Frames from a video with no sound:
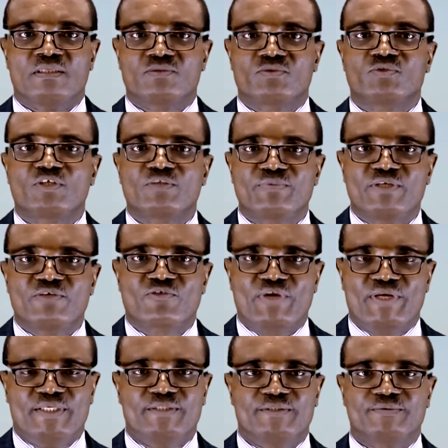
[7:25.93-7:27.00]
Do not be
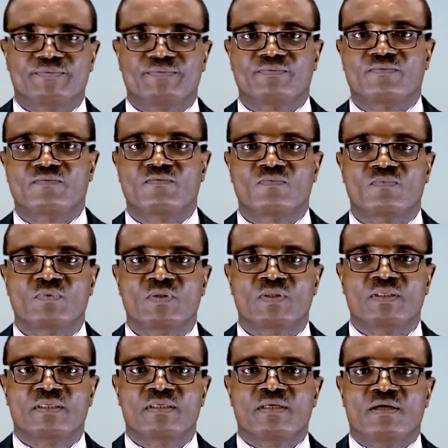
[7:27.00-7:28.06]
afraid.
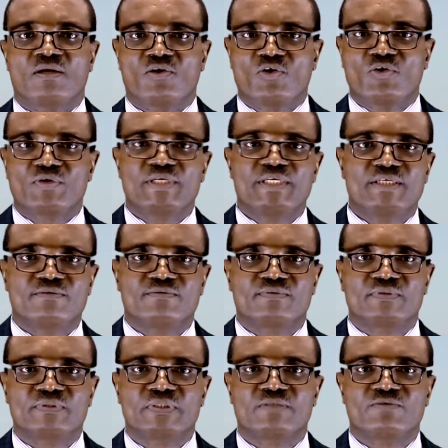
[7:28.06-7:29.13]
Long live
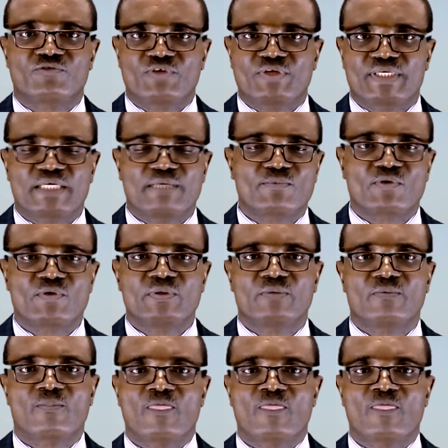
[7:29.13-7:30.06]
free Cameroon.